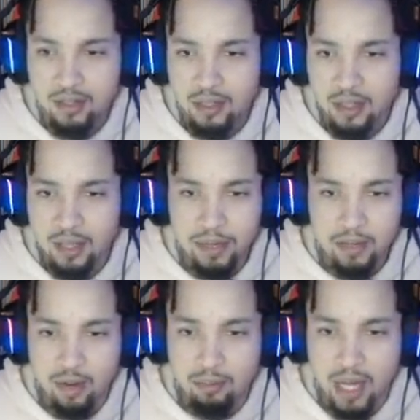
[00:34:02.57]
Keep the
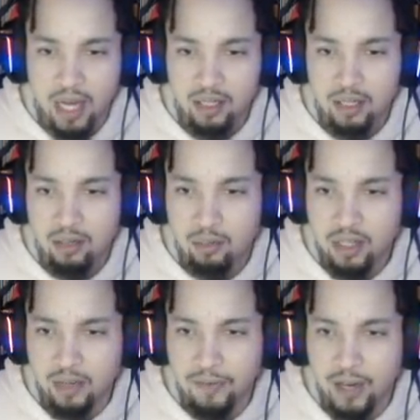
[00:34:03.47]
door blocked. What the
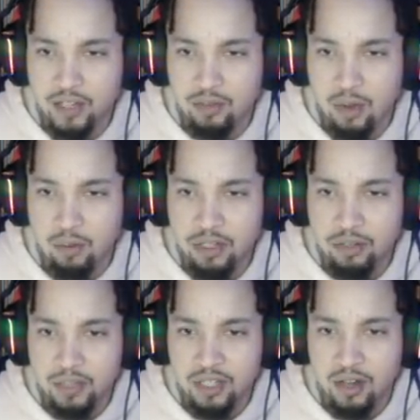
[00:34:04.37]
fuck is wrong with you,
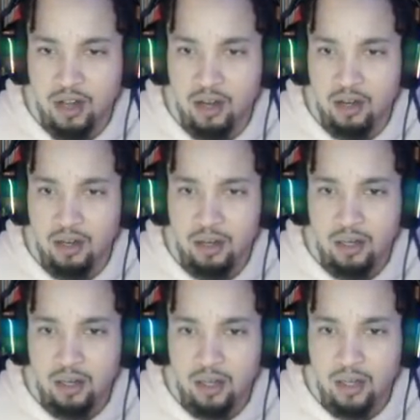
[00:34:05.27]
Mr. Error?
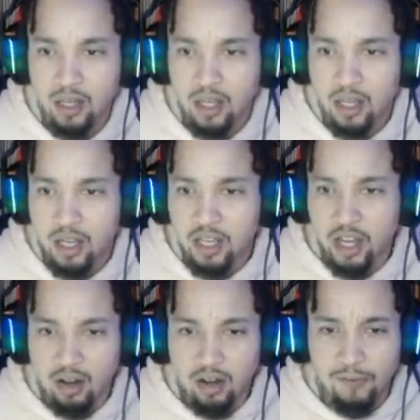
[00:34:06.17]
Get
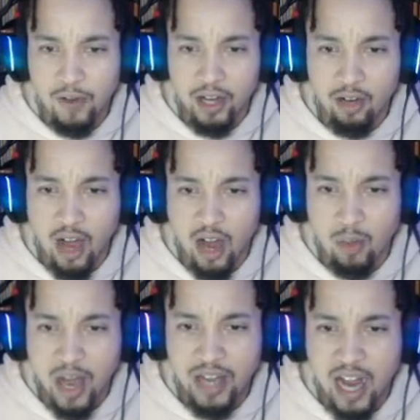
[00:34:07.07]
on the fucking ground
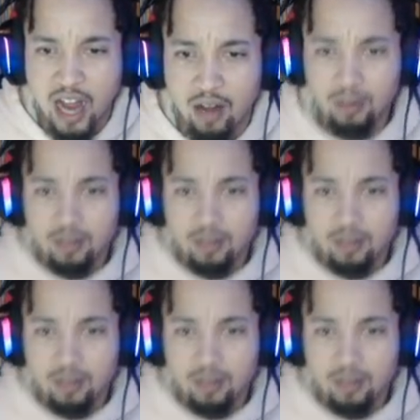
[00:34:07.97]
right now!